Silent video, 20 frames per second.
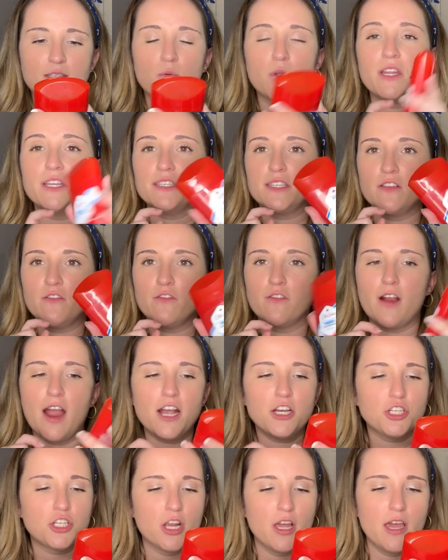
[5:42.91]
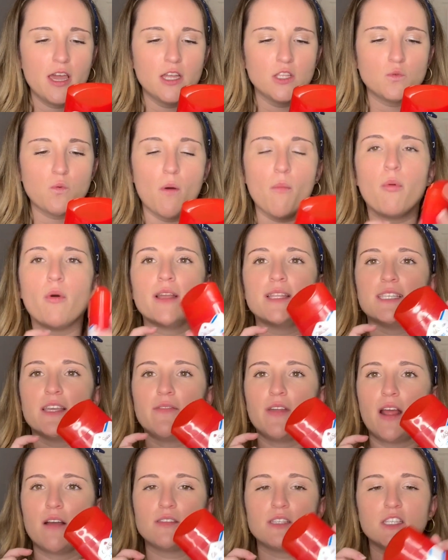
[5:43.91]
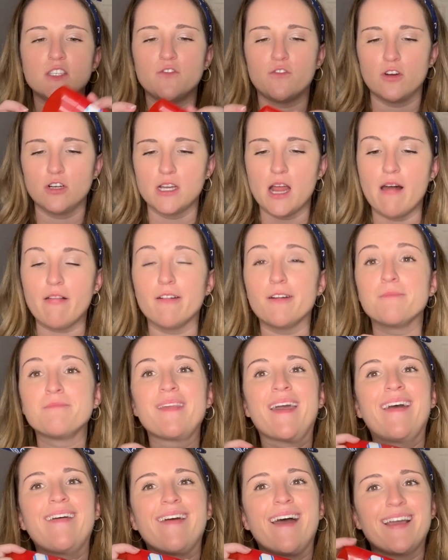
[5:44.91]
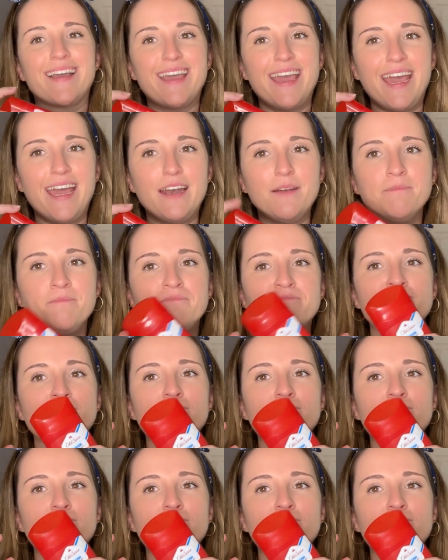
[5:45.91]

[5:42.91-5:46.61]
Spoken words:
one is in fresh. It's 1.7 ounces for $1. Again,